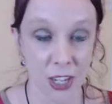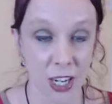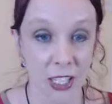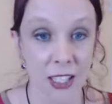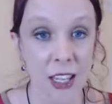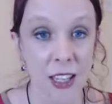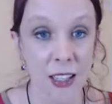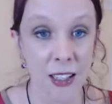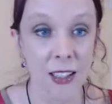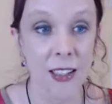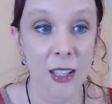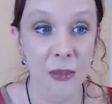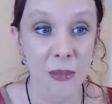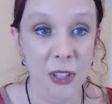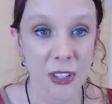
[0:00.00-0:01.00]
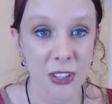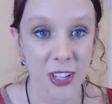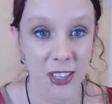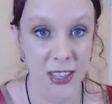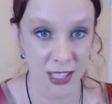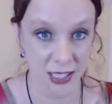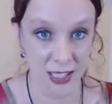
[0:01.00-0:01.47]
And I said, let me
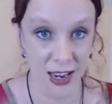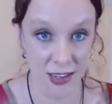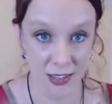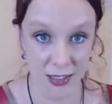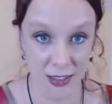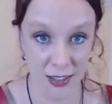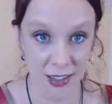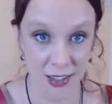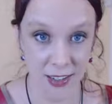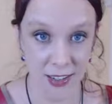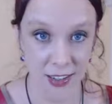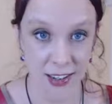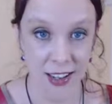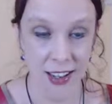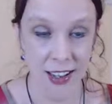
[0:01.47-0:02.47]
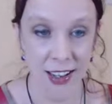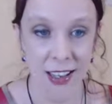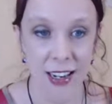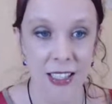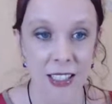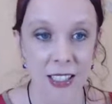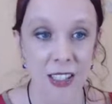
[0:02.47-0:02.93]
look at the size on it.
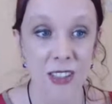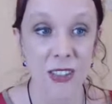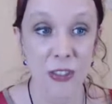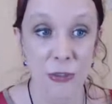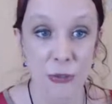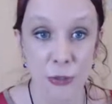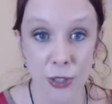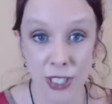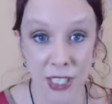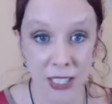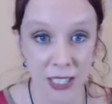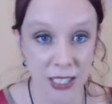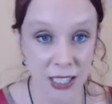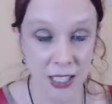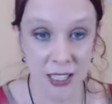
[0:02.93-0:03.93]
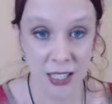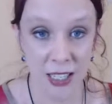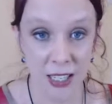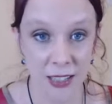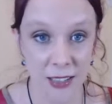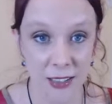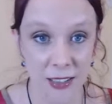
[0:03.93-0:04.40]
And I said, this is a
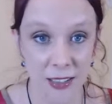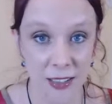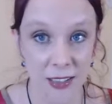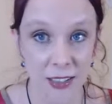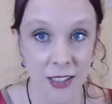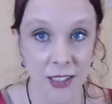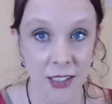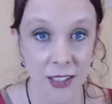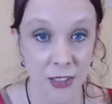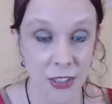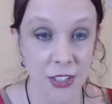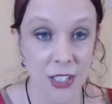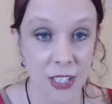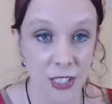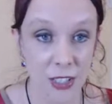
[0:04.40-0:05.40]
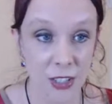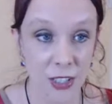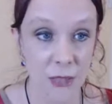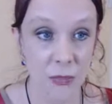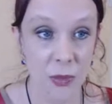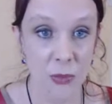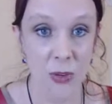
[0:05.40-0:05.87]
14-16. Your sister
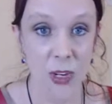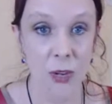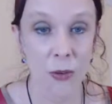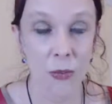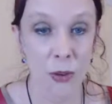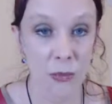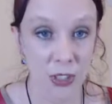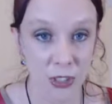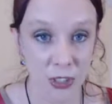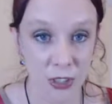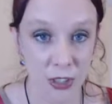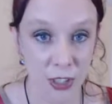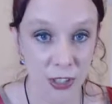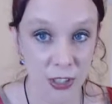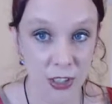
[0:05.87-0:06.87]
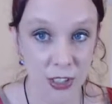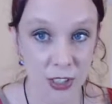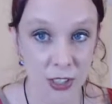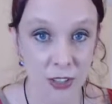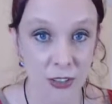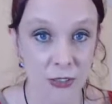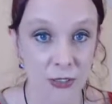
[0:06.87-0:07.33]
has been wearing women's shirts
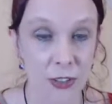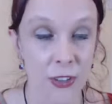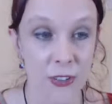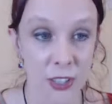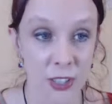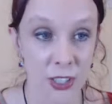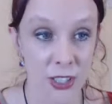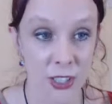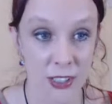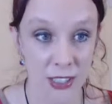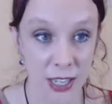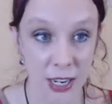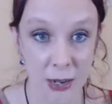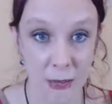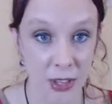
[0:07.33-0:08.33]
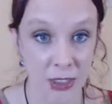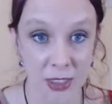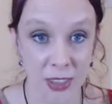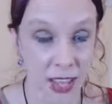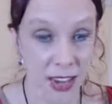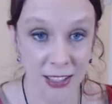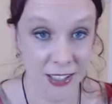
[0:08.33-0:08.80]
for a very long time. And
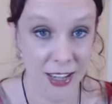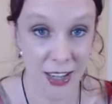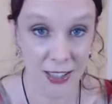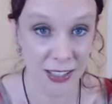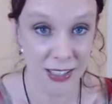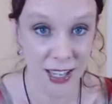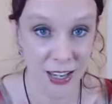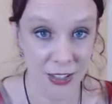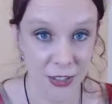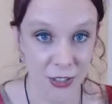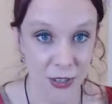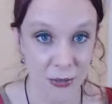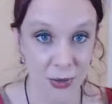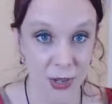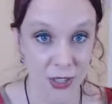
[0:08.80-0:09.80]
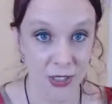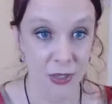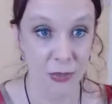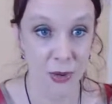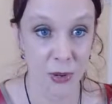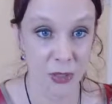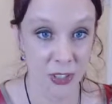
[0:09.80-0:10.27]
that is not the size she wears
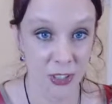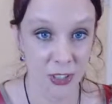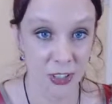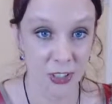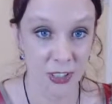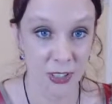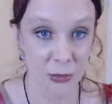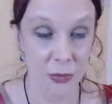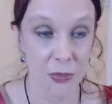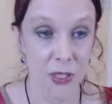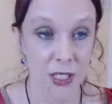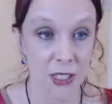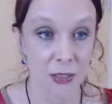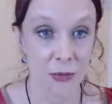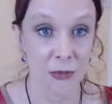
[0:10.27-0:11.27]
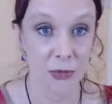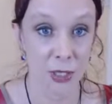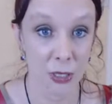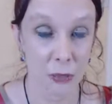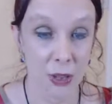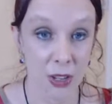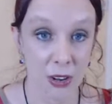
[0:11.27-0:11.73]
in women's shirts. It would be
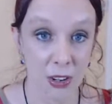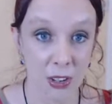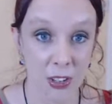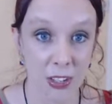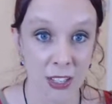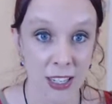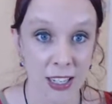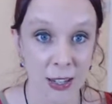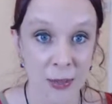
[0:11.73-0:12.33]
really big on her.